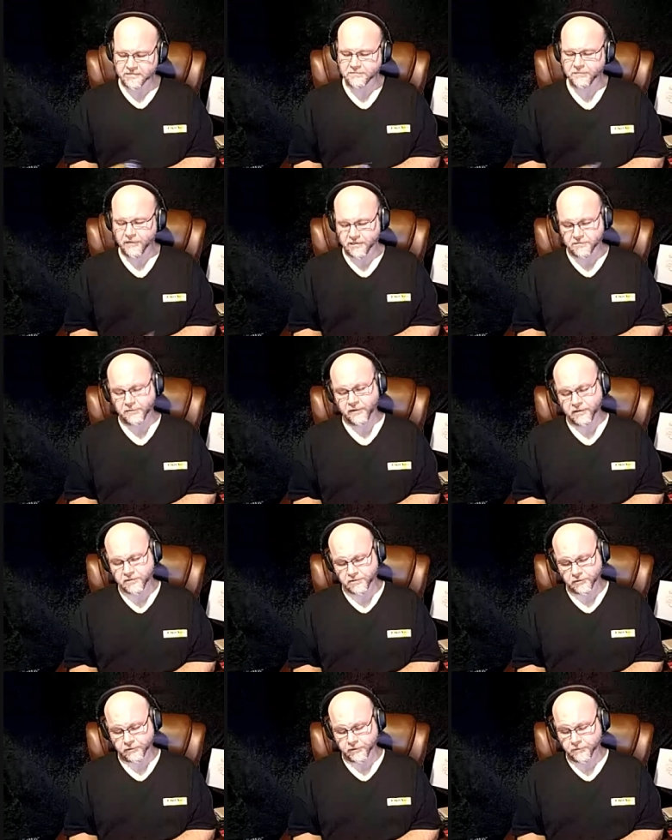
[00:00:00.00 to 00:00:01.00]

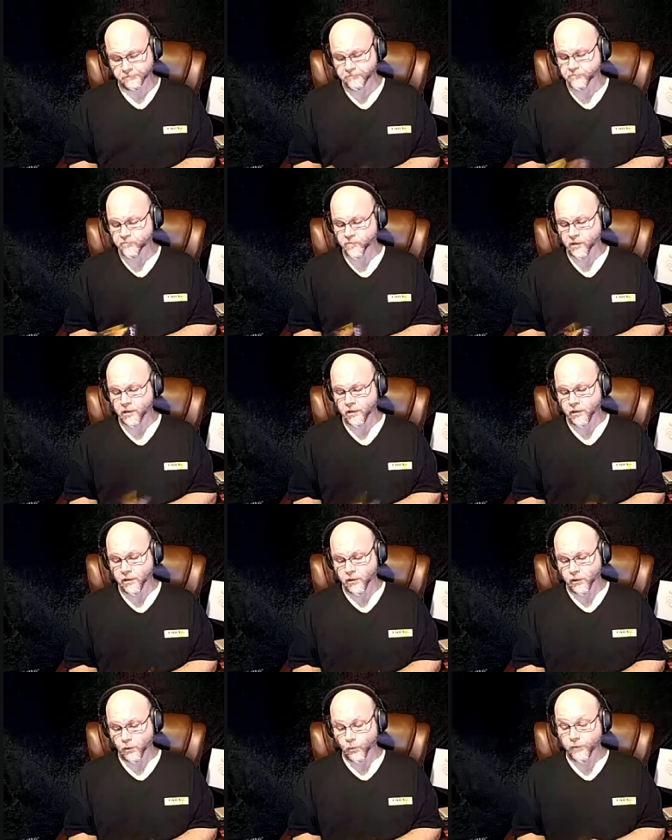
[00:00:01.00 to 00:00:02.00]
explanation on there,
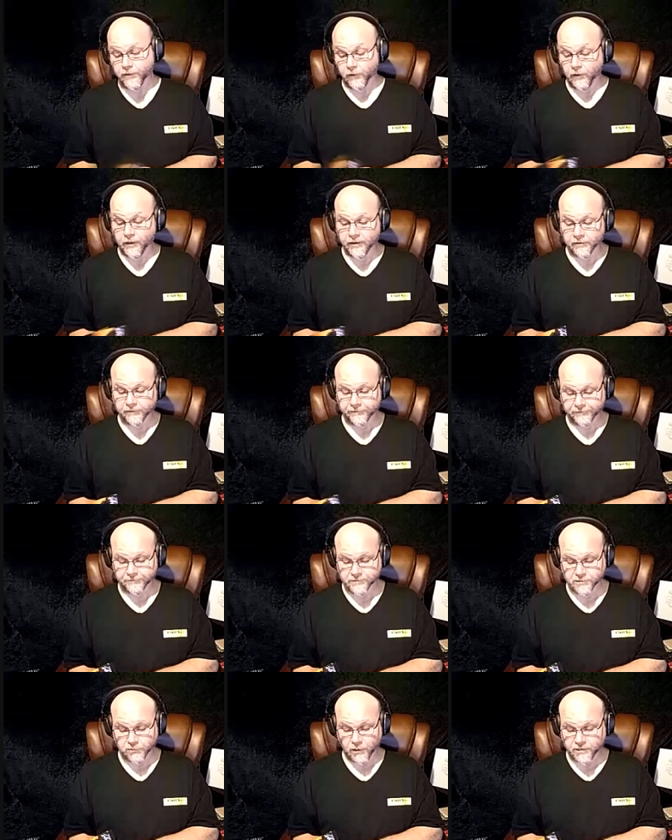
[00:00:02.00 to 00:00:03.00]
with a lot of
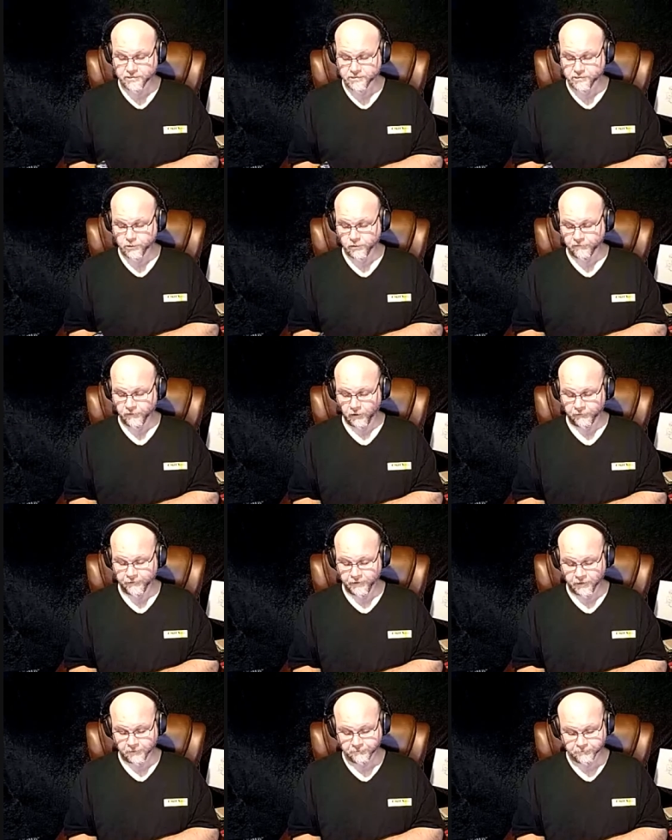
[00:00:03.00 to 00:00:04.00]
surprises that are involved in
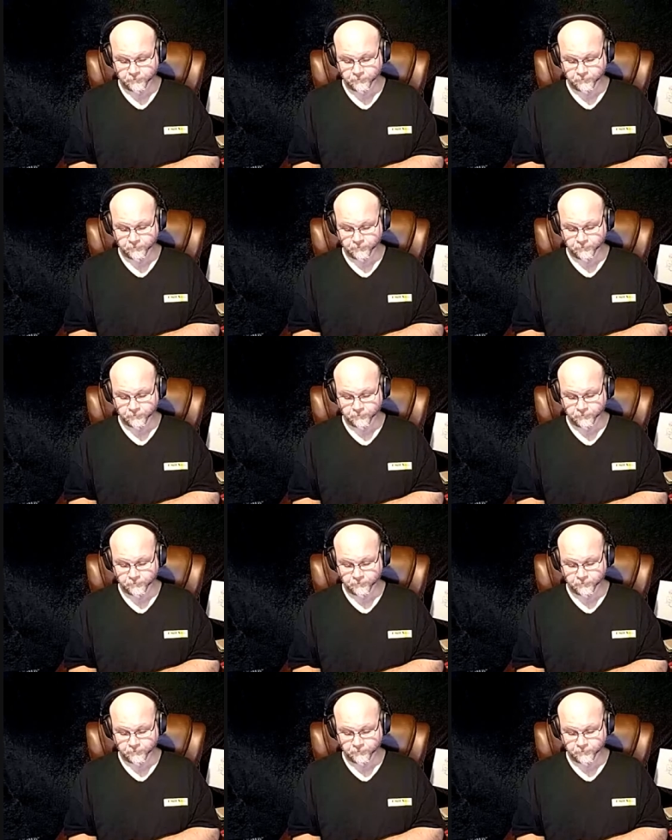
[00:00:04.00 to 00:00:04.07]
there.